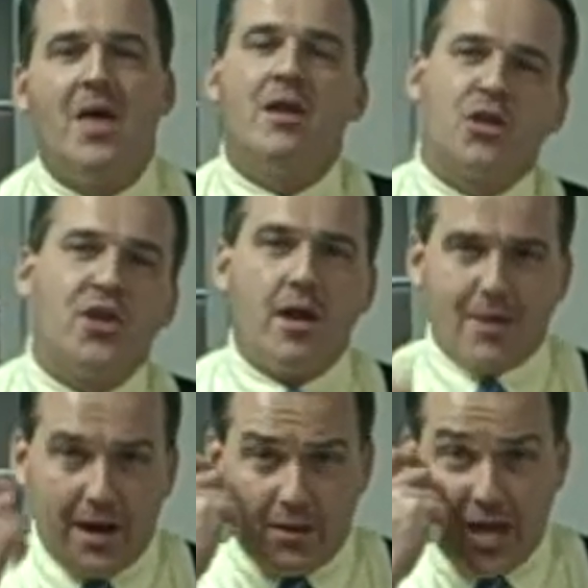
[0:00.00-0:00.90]
Now think
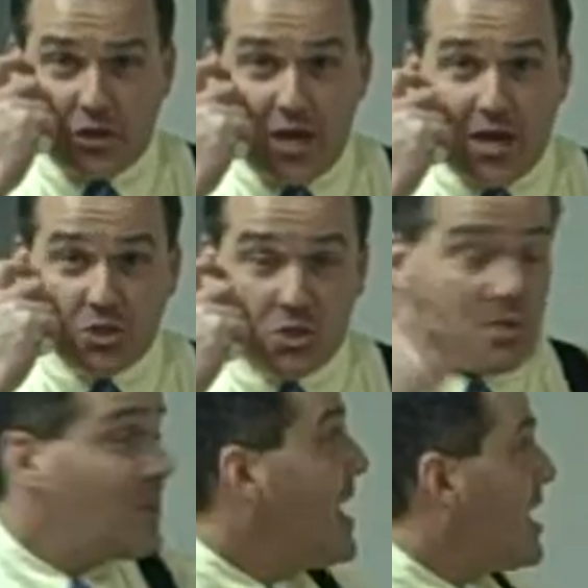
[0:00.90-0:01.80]
about it like this.
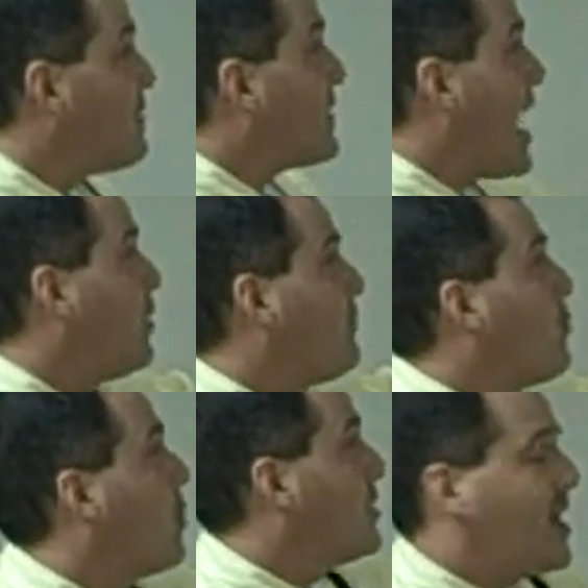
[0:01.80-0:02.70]
If
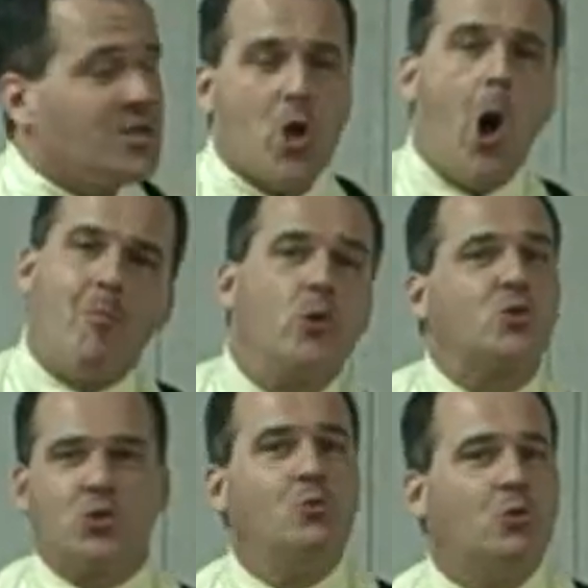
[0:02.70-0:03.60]
California is
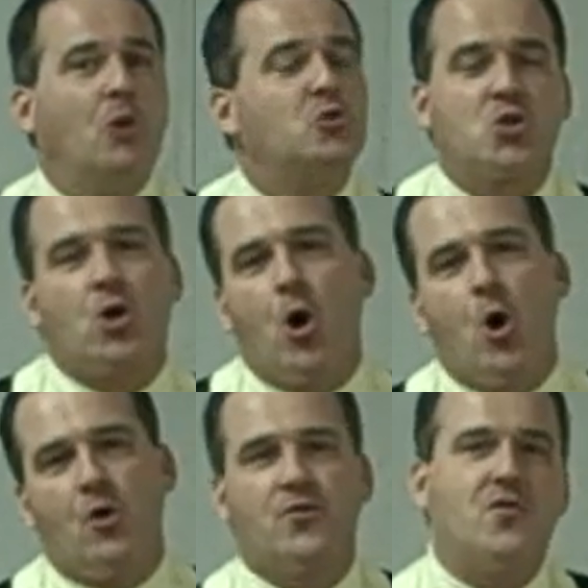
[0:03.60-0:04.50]
almost too close to
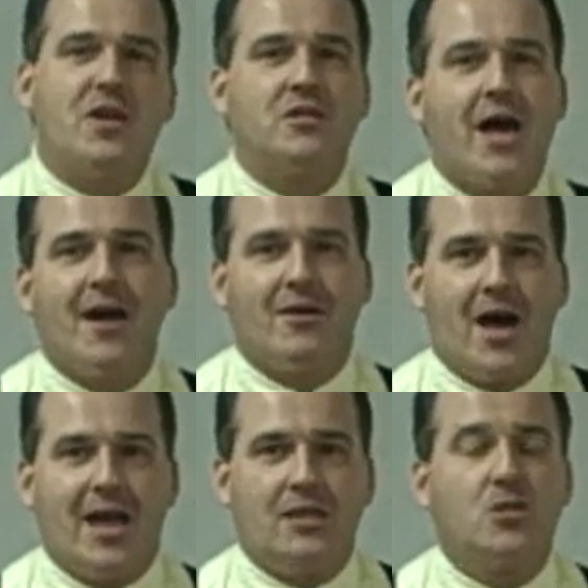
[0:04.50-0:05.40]
call for the entire
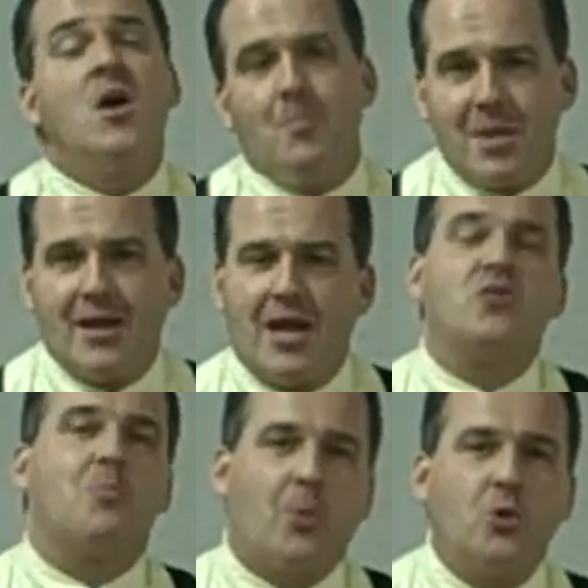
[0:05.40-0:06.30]
night, meaning
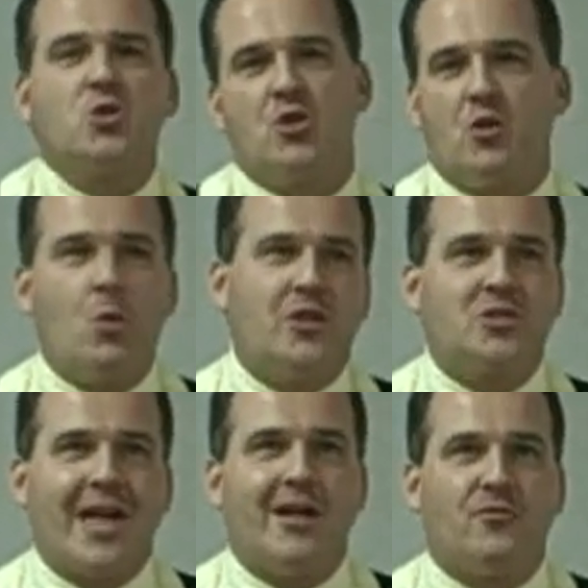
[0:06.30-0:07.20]
the person that wins
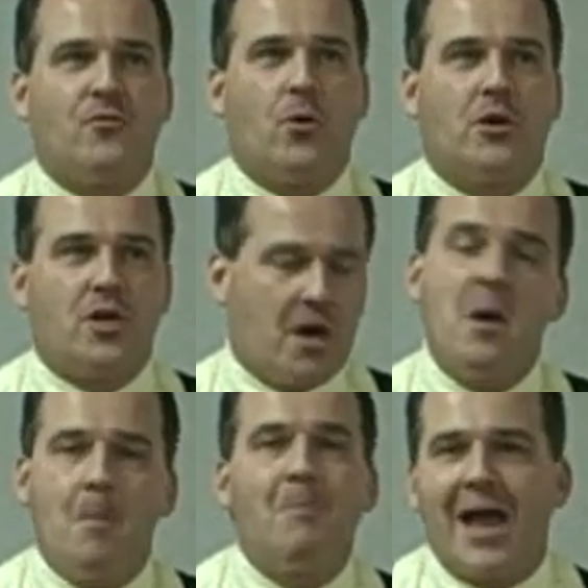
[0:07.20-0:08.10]
California
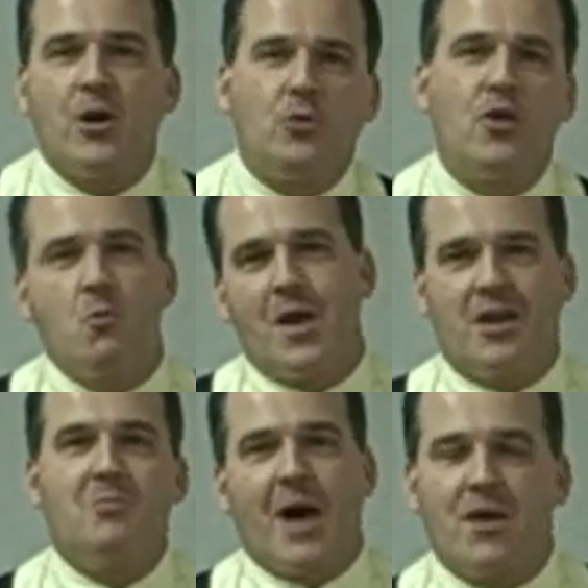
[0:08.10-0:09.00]
might only win
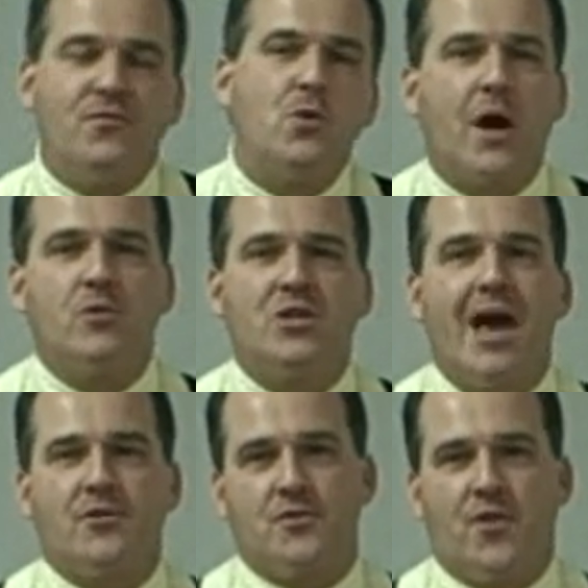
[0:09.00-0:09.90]
it by a few
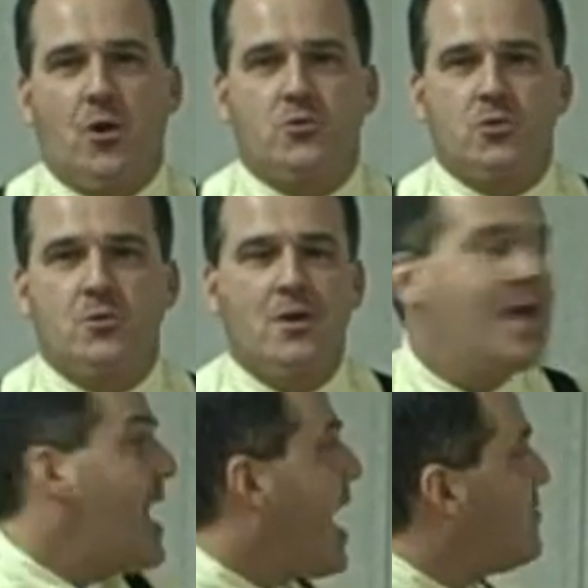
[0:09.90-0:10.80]
100,000 votes.
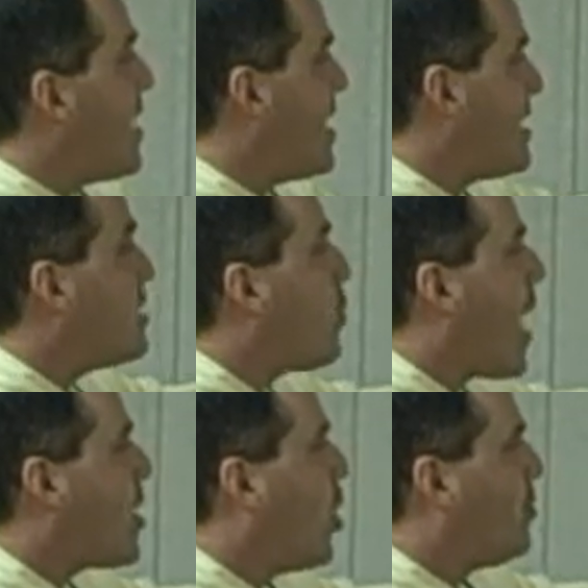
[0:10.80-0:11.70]
And then in
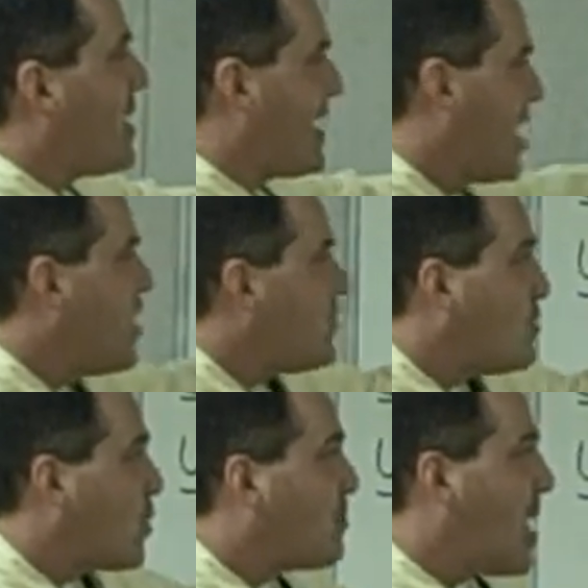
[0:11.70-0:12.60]
Wyoming, the
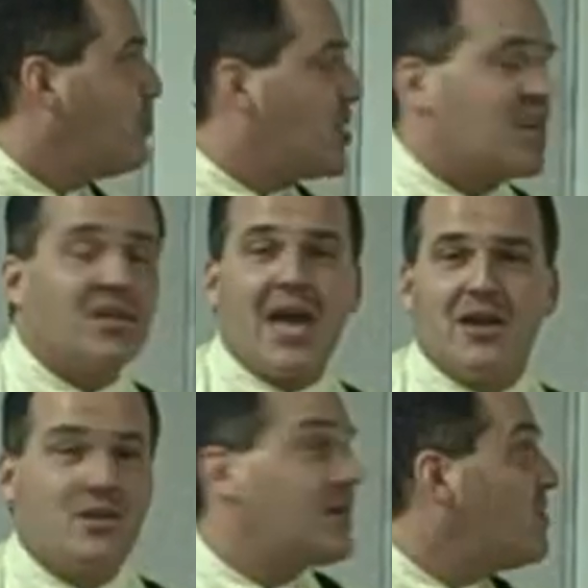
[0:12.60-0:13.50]
Republican
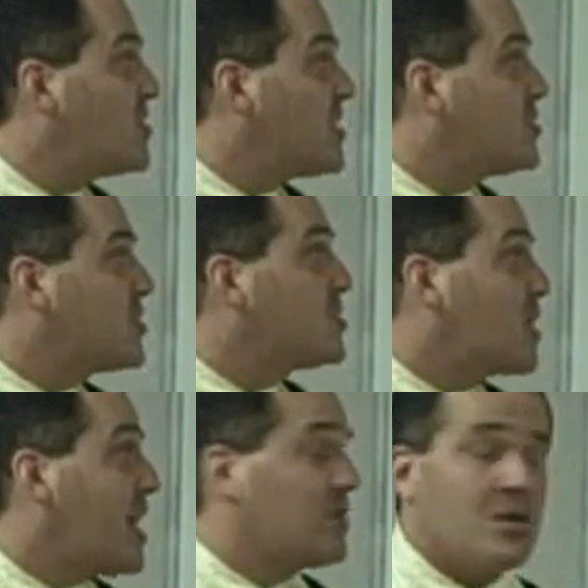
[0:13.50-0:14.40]
candidate, in this instance
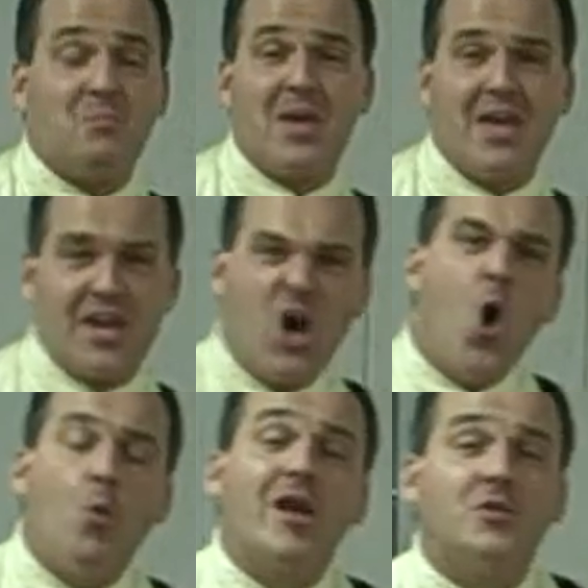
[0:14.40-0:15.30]
candidate B,
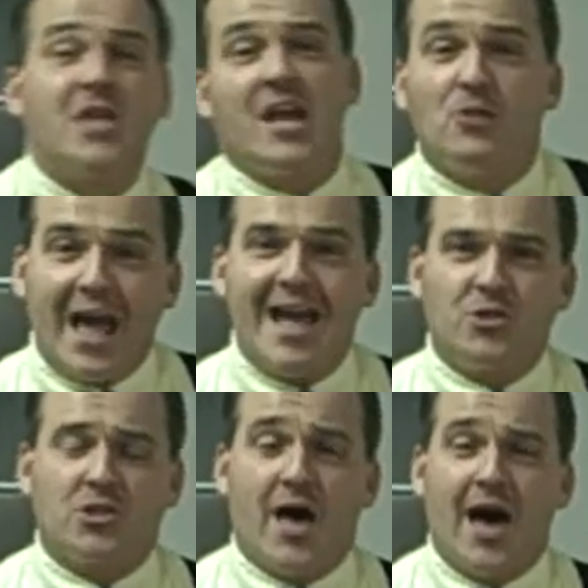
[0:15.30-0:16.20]
wins a
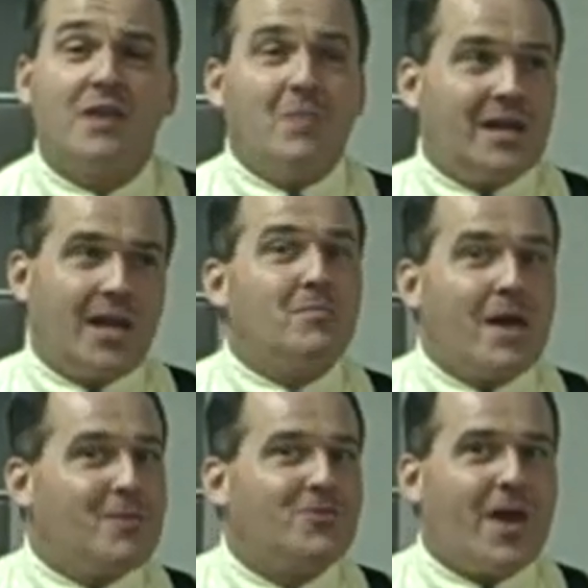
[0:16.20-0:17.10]
landslide, meaning
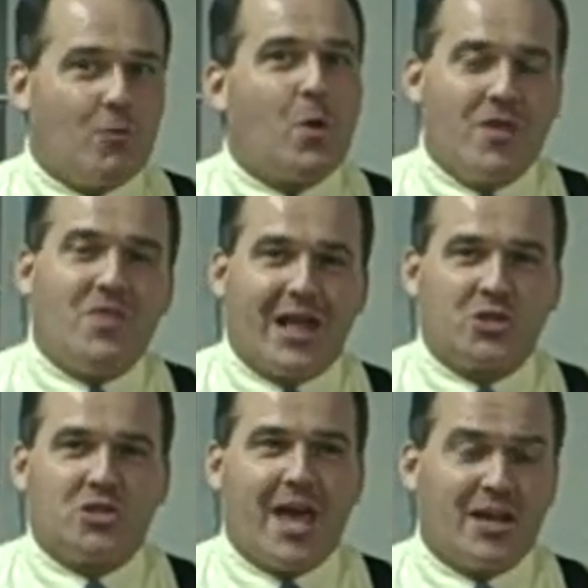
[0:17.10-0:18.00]
maybe they win that
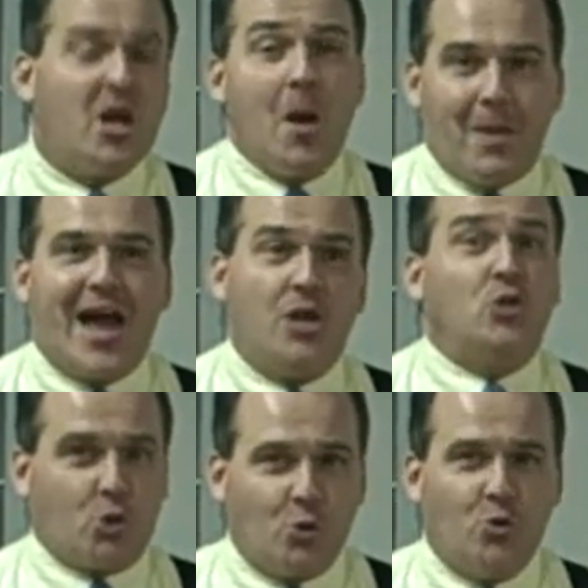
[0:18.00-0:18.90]
state by
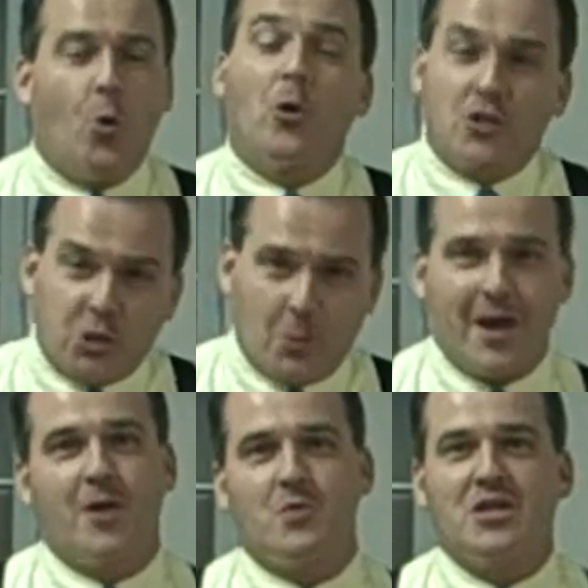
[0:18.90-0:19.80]
200,000 or
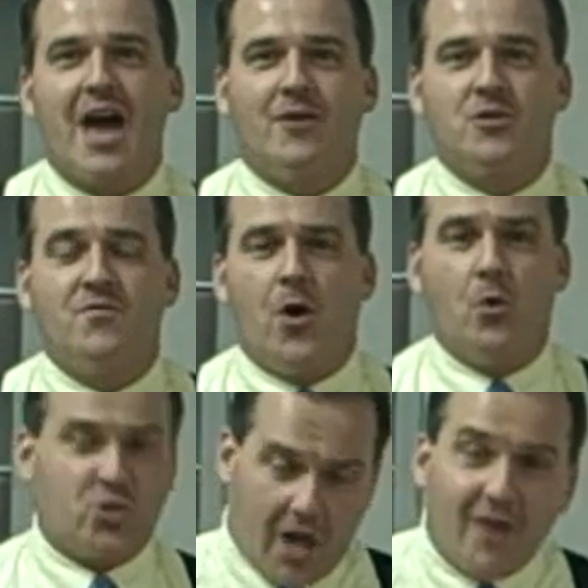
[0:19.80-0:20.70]
300,000
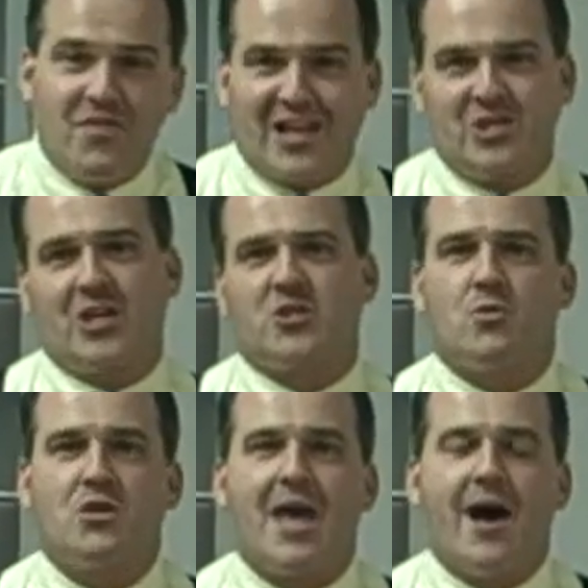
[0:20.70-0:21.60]
votes of that
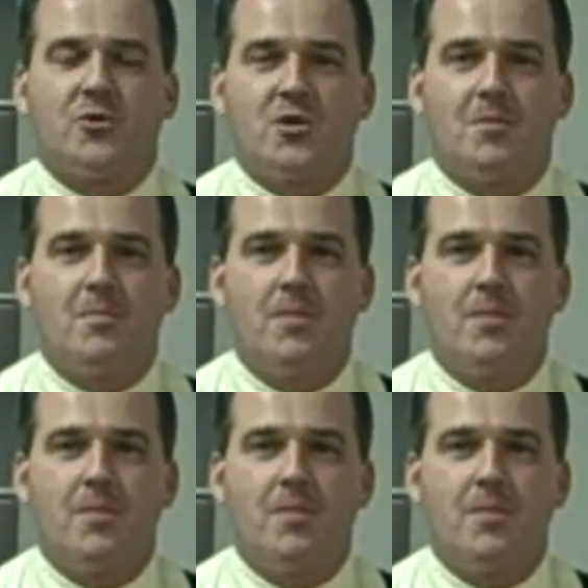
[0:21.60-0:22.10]
600,000.